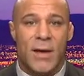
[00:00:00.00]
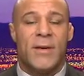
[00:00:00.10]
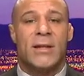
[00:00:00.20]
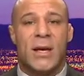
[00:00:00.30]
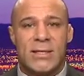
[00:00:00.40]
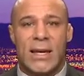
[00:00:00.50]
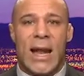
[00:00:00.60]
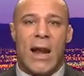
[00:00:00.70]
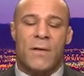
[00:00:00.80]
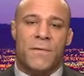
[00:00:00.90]
If he doesn't get
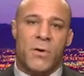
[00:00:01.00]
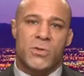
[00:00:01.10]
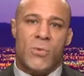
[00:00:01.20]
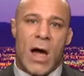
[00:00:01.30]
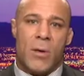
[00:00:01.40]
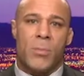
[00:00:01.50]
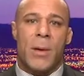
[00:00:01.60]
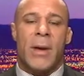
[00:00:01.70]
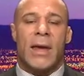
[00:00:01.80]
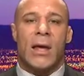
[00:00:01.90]
out of the first round
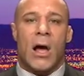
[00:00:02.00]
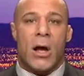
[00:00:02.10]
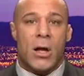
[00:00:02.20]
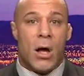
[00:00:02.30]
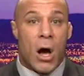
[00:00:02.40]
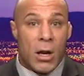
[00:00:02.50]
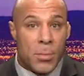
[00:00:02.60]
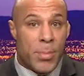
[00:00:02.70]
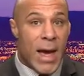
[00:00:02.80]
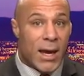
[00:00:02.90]
by making it a hunt
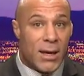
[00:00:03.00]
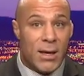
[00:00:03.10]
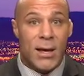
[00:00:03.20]
and peck,